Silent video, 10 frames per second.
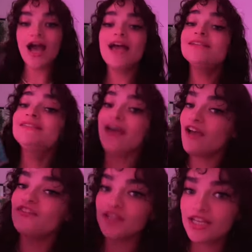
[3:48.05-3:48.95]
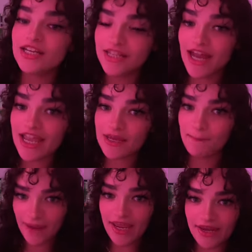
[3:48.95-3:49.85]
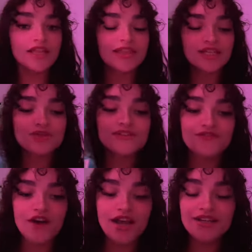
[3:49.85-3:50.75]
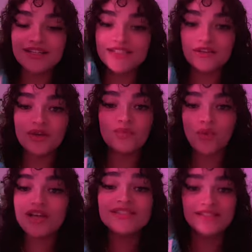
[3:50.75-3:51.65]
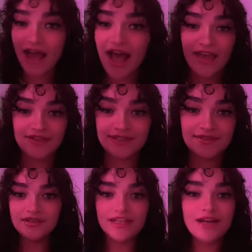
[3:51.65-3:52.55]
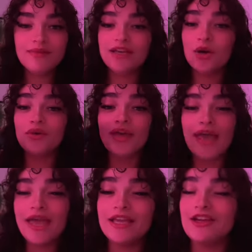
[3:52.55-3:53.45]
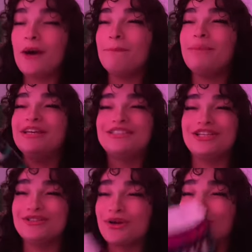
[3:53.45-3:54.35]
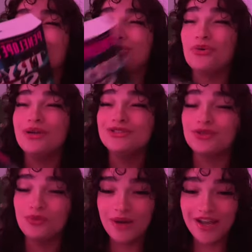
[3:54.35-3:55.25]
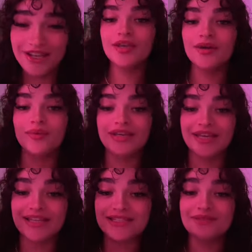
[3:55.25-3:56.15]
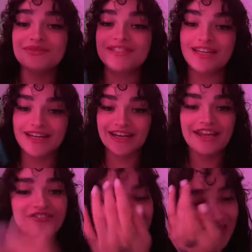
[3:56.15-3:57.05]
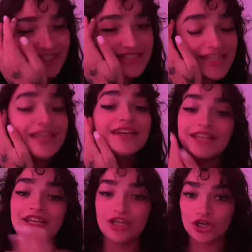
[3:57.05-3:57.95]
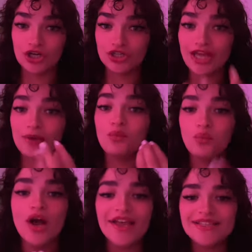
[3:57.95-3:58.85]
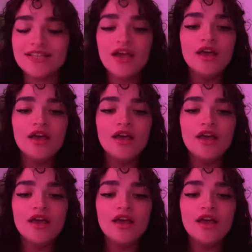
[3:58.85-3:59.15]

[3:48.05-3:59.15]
I definitely like men. This was fun until it was not. Then I'm like, okay, y'all bitches are doing too much. Can we get some significance in here? Like what?